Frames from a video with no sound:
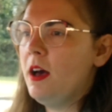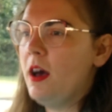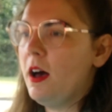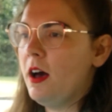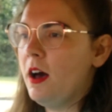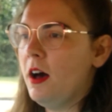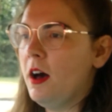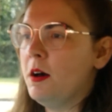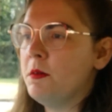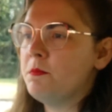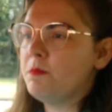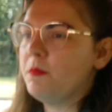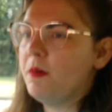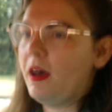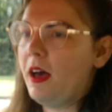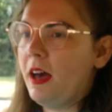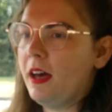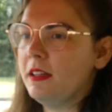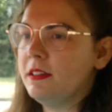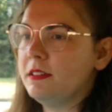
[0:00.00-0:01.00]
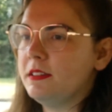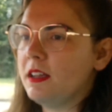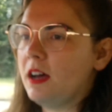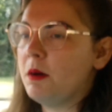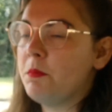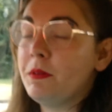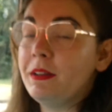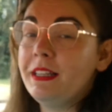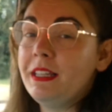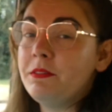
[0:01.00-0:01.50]
and
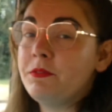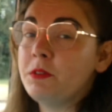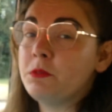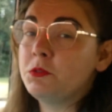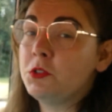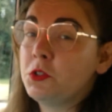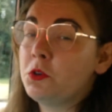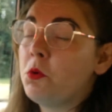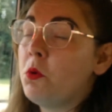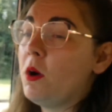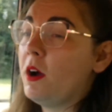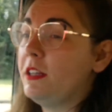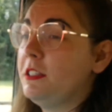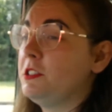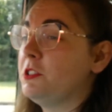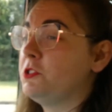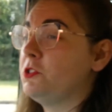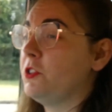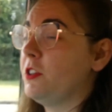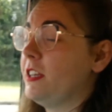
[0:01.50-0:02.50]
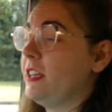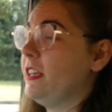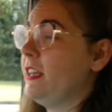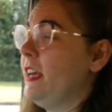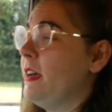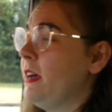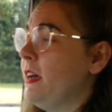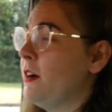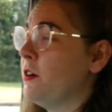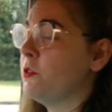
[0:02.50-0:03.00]
I believe it was quite a tricky
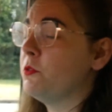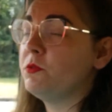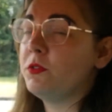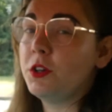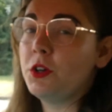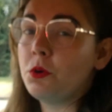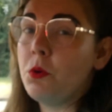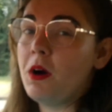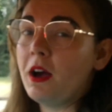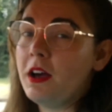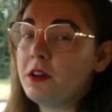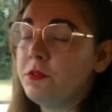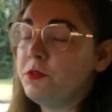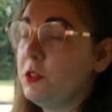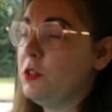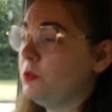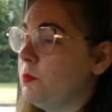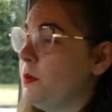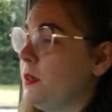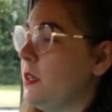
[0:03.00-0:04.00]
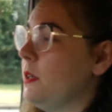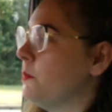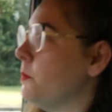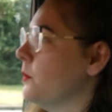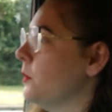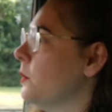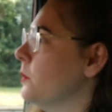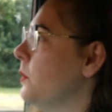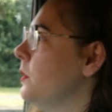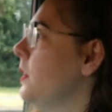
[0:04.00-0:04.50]
hill for quite a few
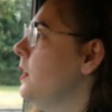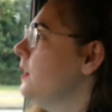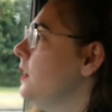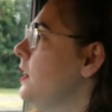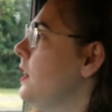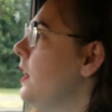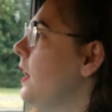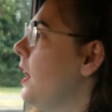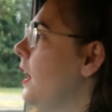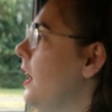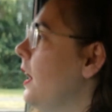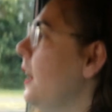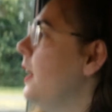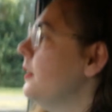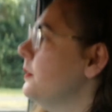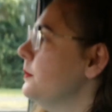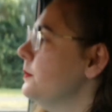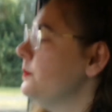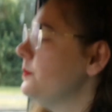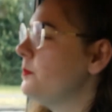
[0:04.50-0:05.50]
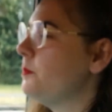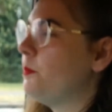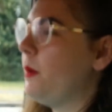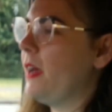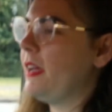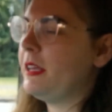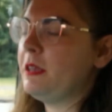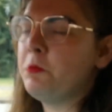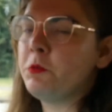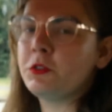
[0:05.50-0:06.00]
people.
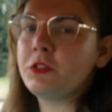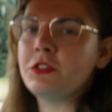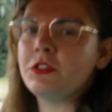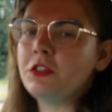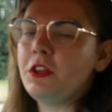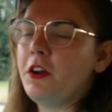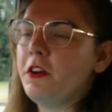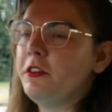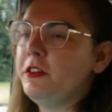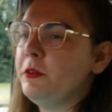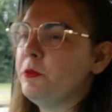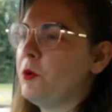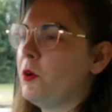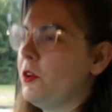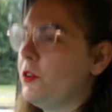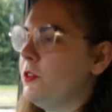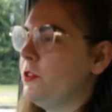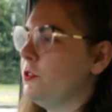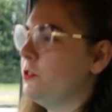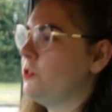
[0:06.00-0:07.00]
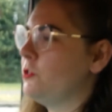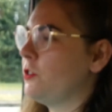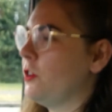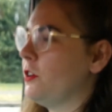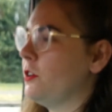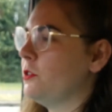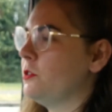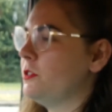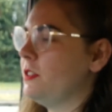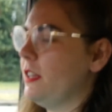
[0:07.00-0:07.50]
Peggy wasn't the only one who
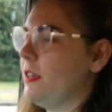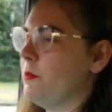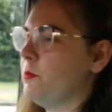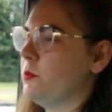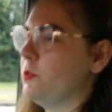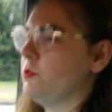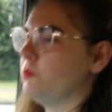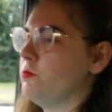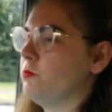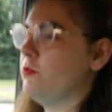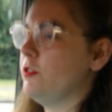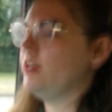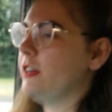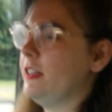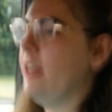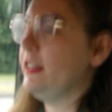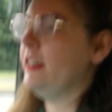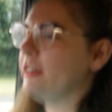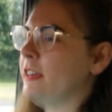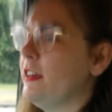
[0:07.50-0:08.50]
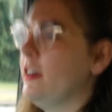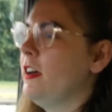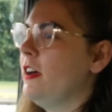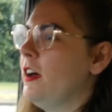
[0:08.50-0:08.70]
struggled. It was really